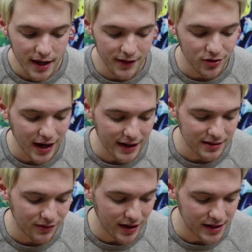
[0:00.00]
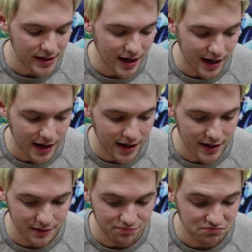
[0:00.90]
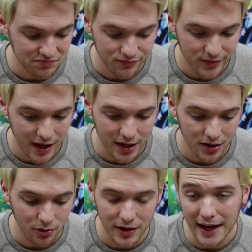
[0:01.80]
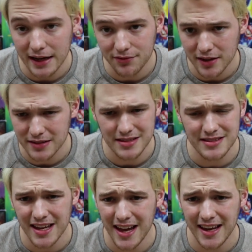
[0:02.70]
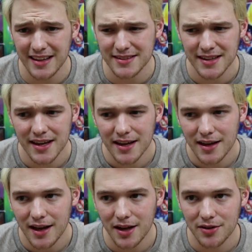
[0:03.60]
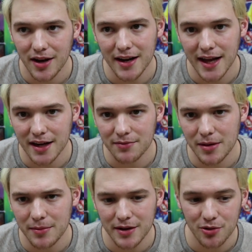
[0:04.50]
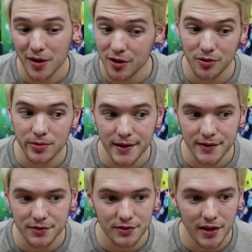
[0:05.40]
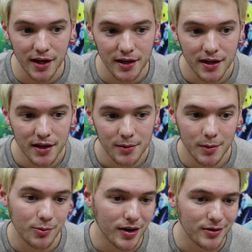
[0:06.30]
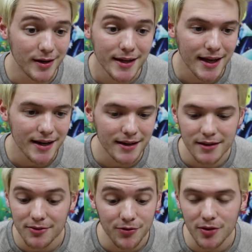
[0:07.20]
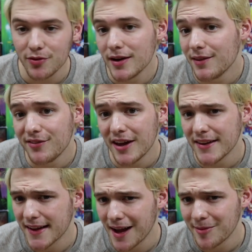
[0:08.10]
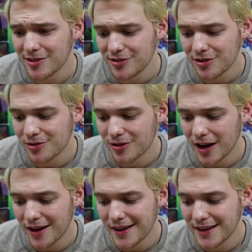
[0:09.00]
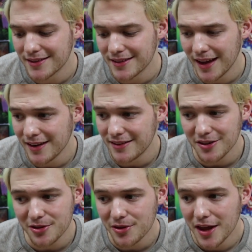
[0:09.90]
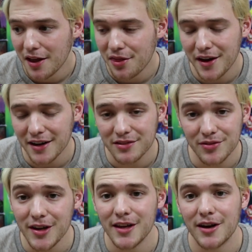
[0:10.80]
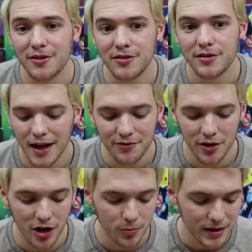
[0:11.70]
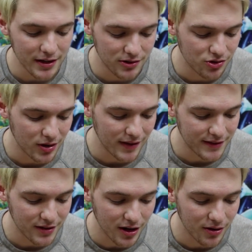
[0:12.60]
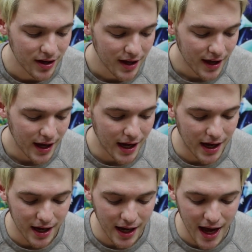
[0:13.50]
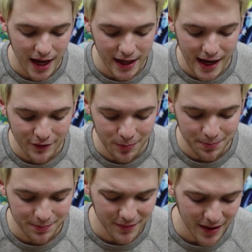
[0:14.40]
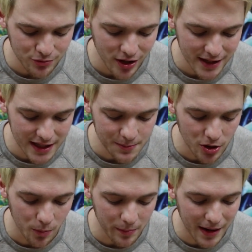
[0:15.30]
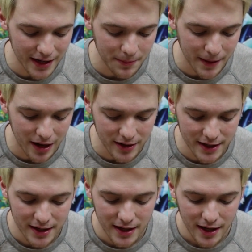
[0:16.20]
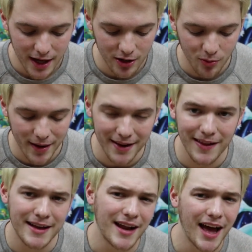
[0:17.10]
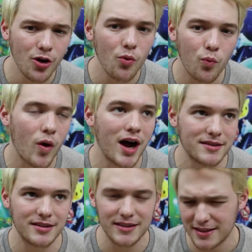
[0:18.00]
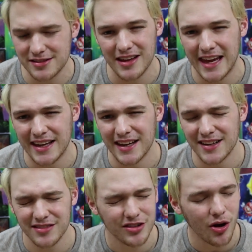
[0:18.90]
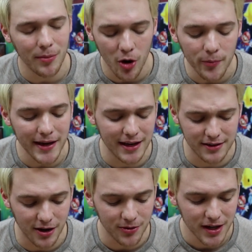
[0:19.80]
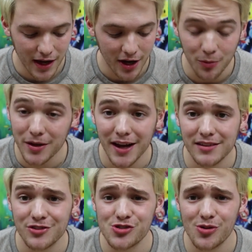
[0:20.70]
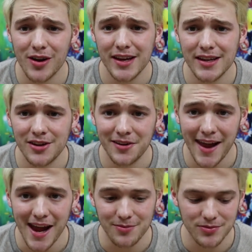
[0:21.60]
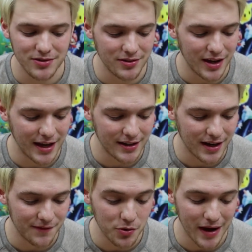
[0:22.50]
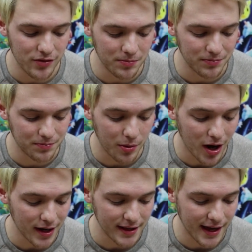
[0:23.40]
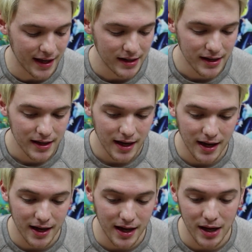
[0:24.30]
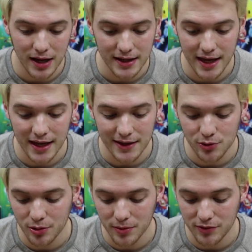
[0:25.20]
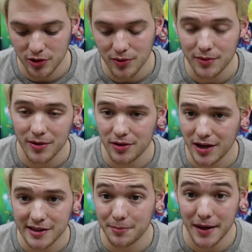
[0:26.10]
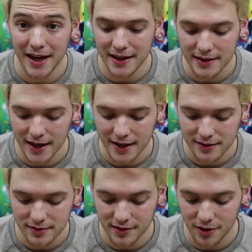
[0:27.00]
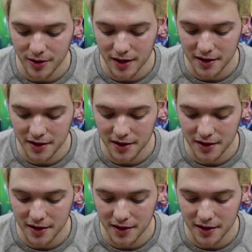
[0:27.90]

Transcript: if you guys have any, I don't know, negative things to say, I guess. I don't know, not negative, maybe critical things to say, maybe why you didn't get it. Feel free to leave that in the comments too. Until the next video, have fun. I hope you guys enjoy Let's Go. I'm trying to keep an open mind about it. I don't want to dislike it. So I'm hoping I don't. I hope you guys enjoy your games. And if you haven't bought it yet, I can't give you a review on whether or not to buy it yet. So